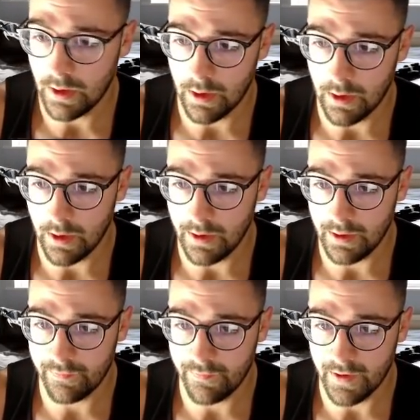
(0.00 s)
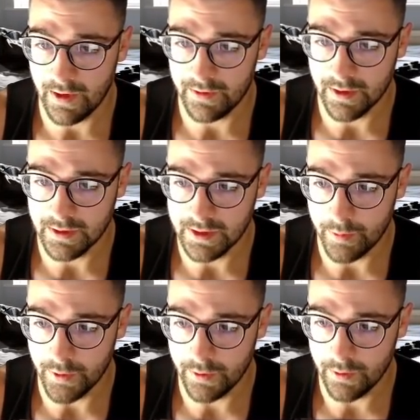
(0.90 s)
And if that does
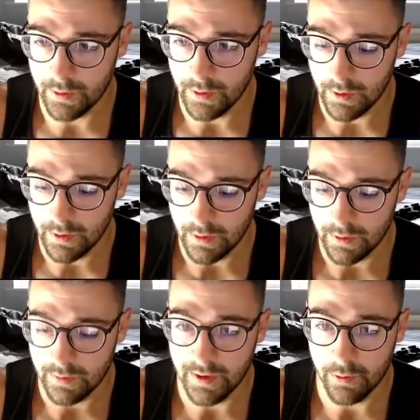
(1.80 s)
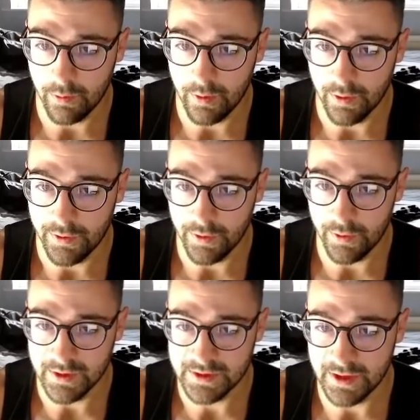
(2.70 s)
happen, then all we want to do
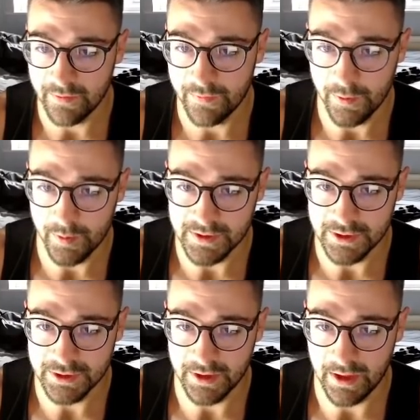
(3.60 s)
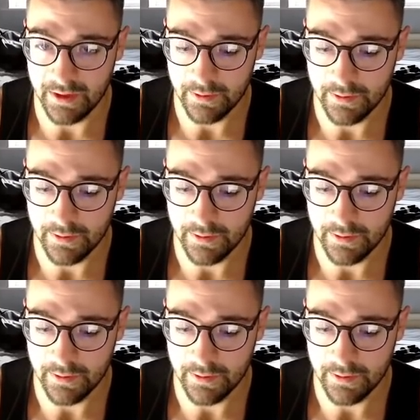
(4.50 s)
is set the food position again.